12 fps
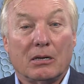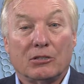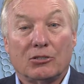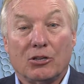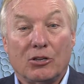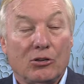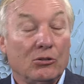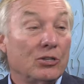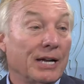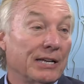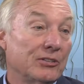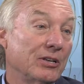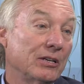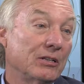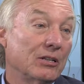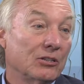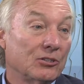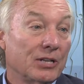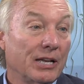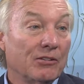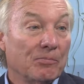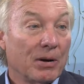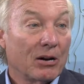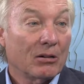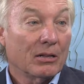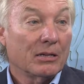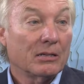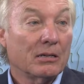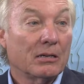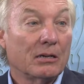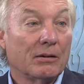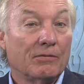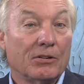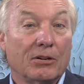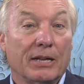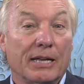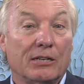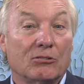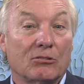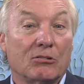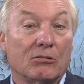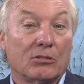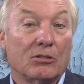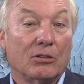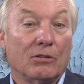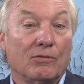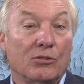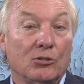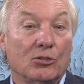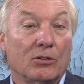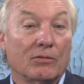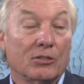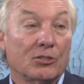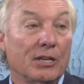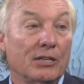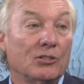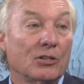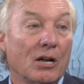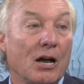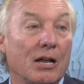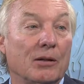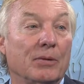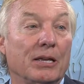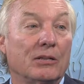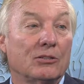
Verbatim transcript: it's a huge asset to the state of Maryland, uh, very integral to the future of the state's economy.